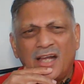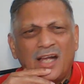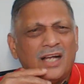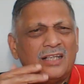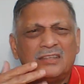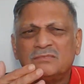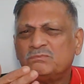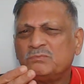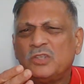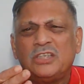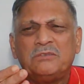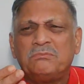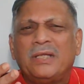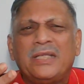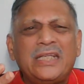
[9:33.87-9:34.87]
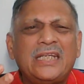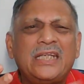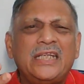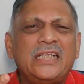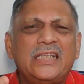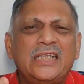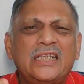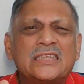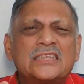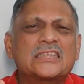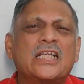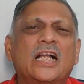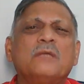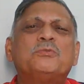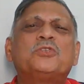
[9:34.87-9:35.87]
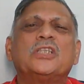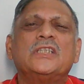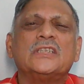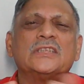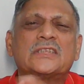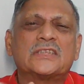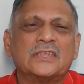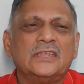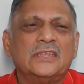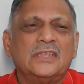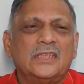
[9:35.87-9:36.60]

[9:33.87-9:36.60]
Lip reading: In many Indian sculptures,